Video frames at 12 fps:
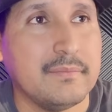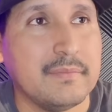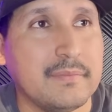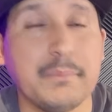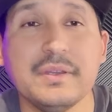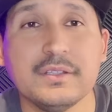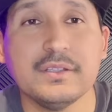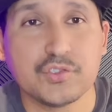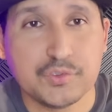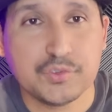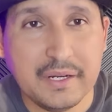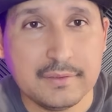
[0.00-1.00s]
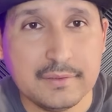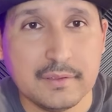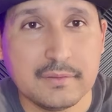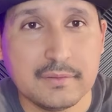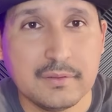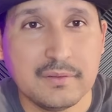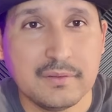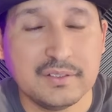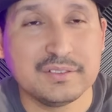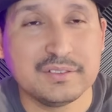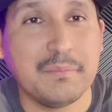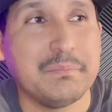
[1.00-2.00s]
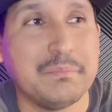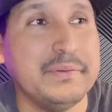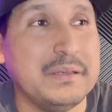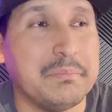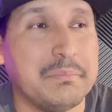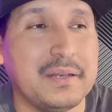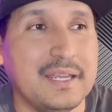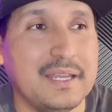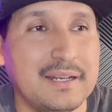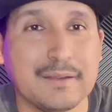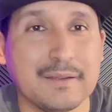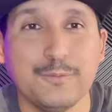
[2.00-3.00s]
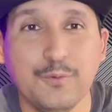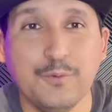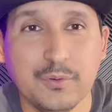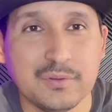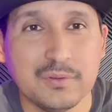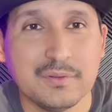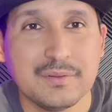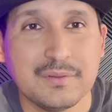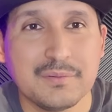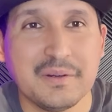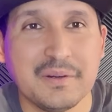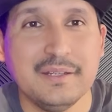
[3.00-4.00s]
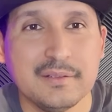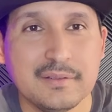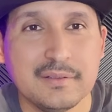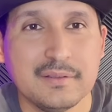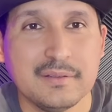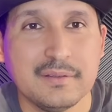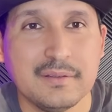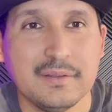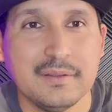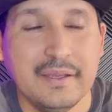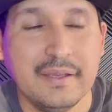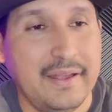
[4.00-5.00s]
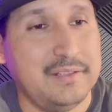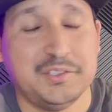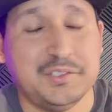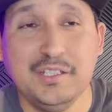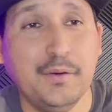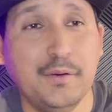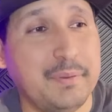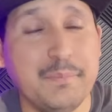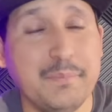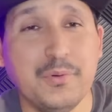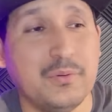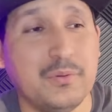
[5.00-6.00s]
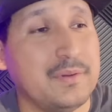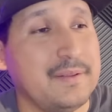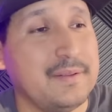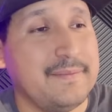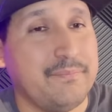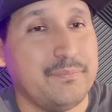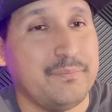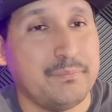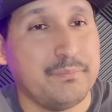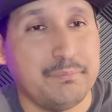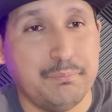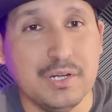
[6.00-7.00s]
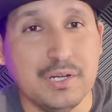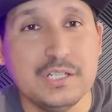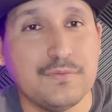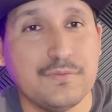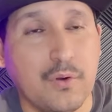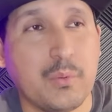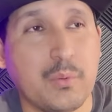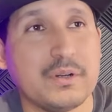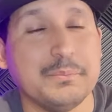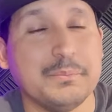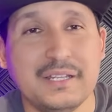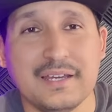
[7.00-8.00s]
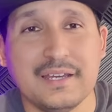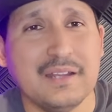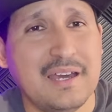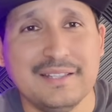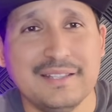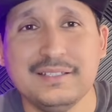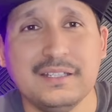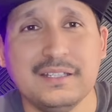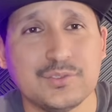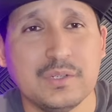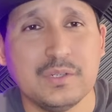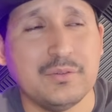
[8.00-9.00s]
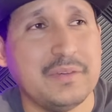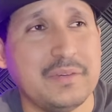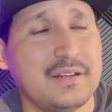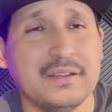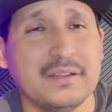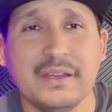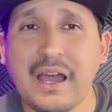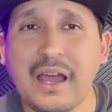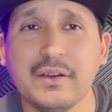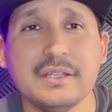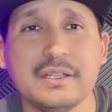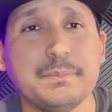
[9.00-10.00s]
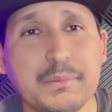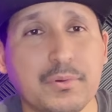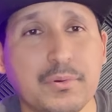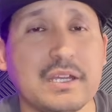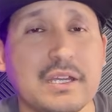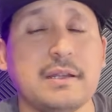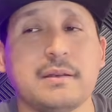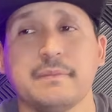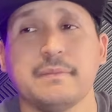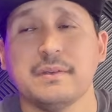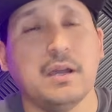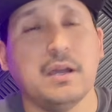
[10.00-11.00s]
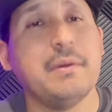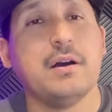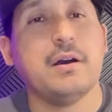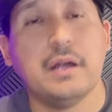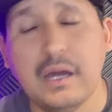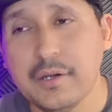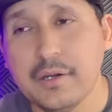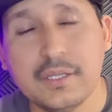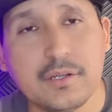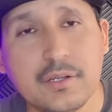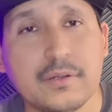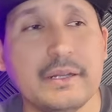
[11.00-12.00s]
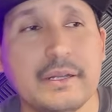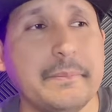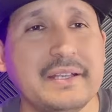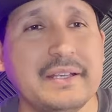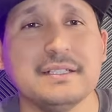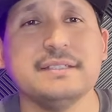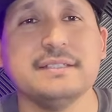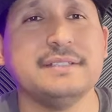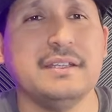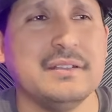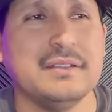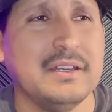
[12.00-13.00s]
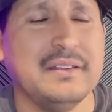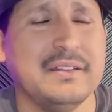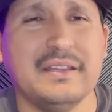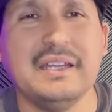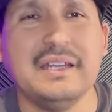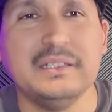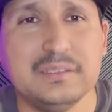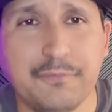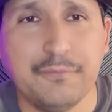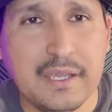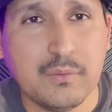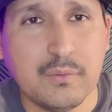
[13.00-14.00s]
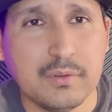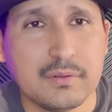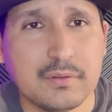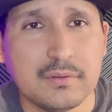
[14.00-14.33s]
I'm being disrespected because I'm being played like a fool, right? And still people push forward and be like, nah, that thing is real, man. How can people can come out here and basically say that it's a fake one?